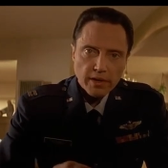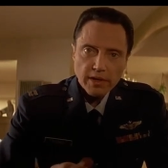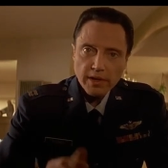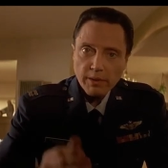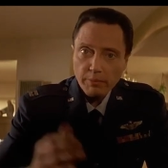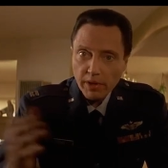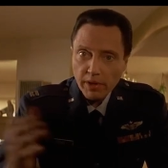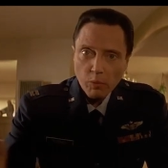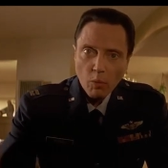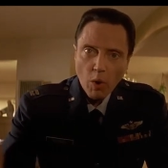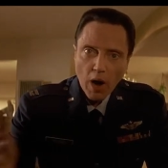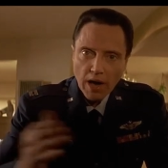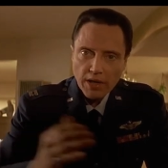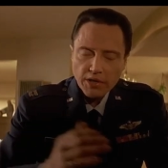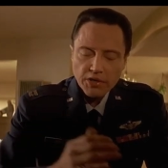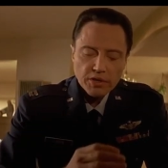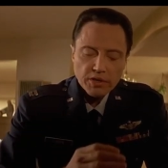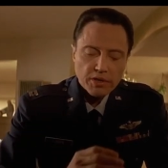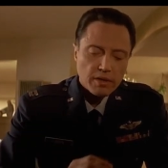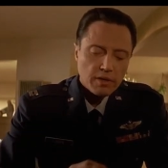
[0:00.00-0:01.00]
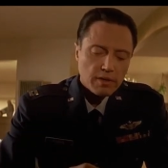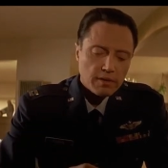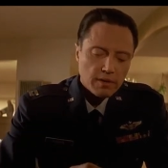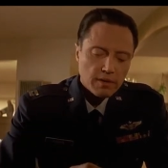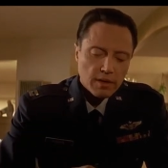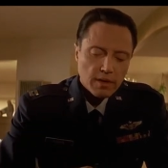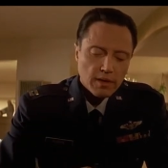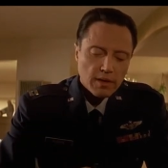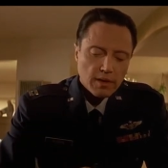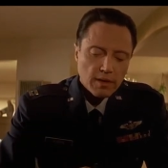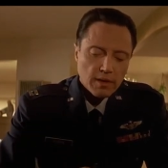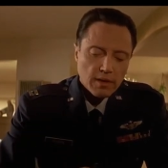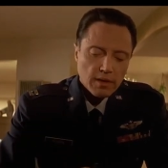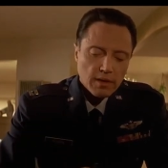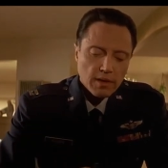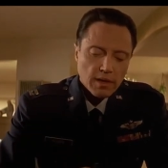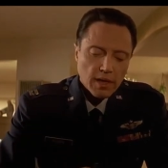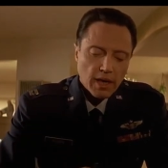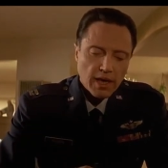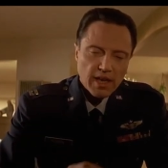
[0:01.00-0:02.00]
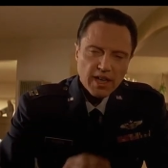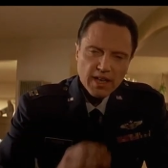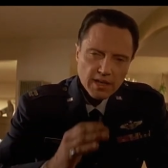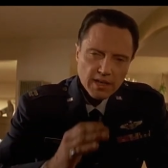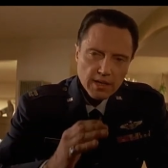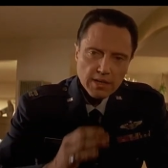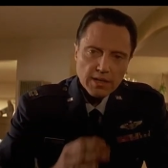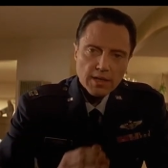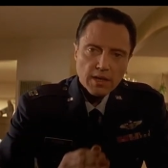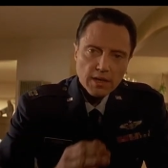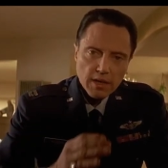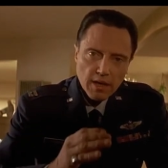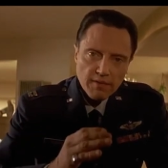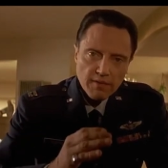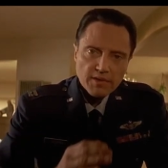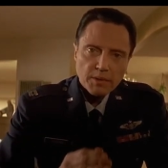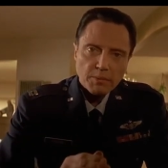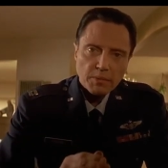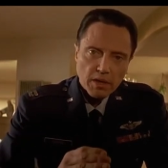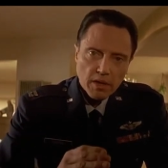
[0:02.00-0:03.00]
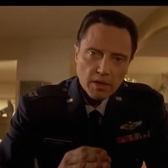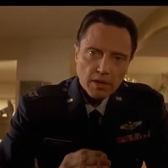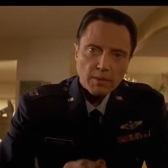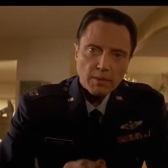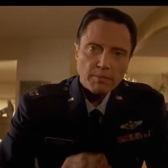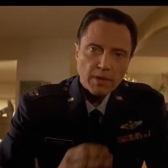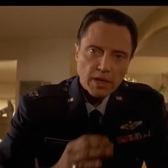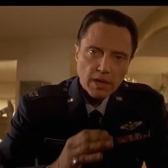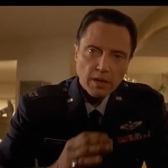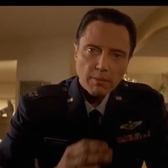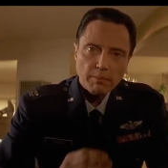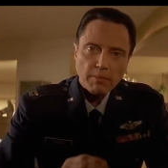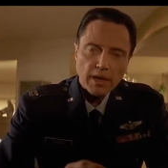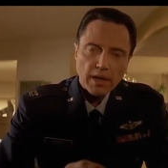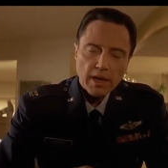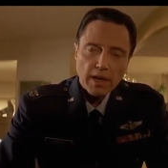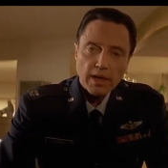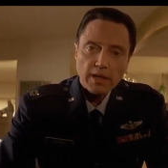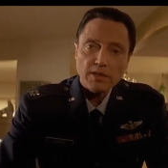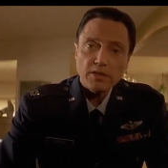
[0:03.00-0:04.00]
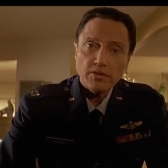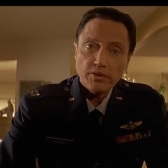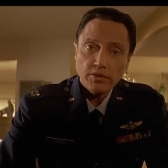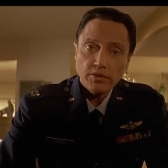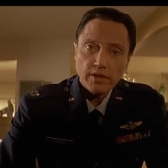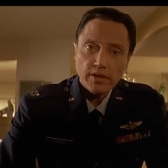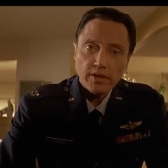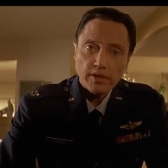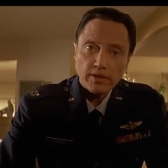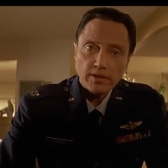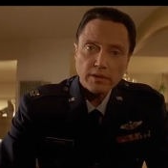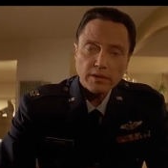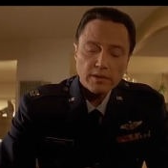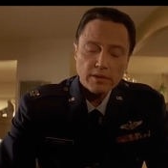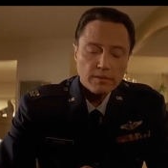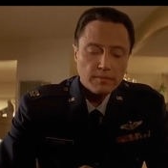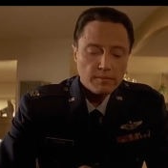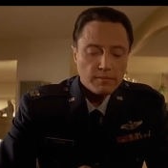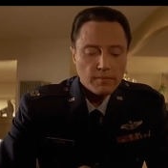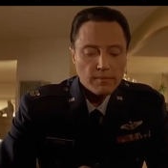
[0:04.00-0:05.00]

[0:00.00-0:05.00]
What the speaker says: He gave me the watch. I hid this uncomfortable hunk of metal up my ass 2 years.